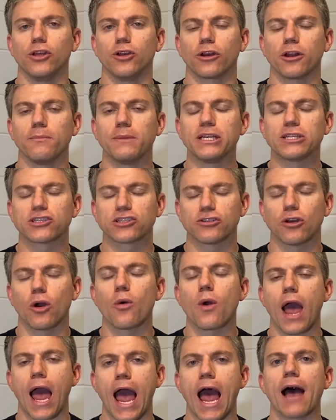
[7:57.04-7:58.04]
to be so
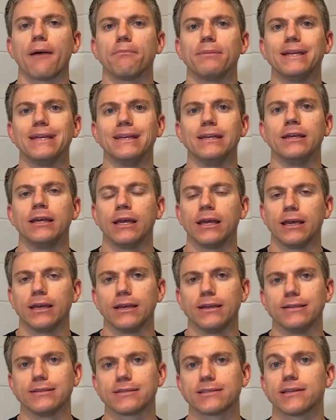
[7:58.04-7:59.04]
happy
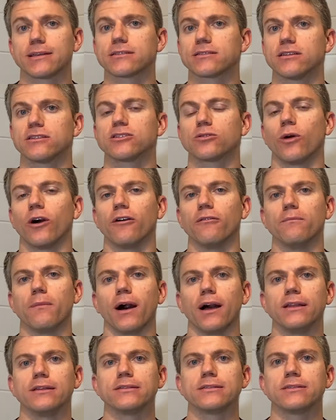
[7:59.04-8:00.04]
in 6 to 12
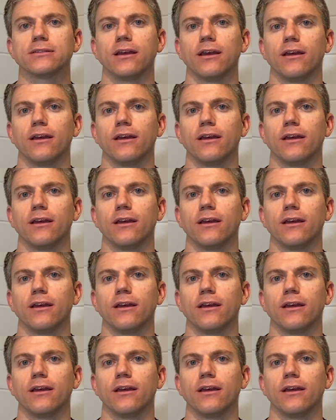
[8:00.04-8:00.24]
months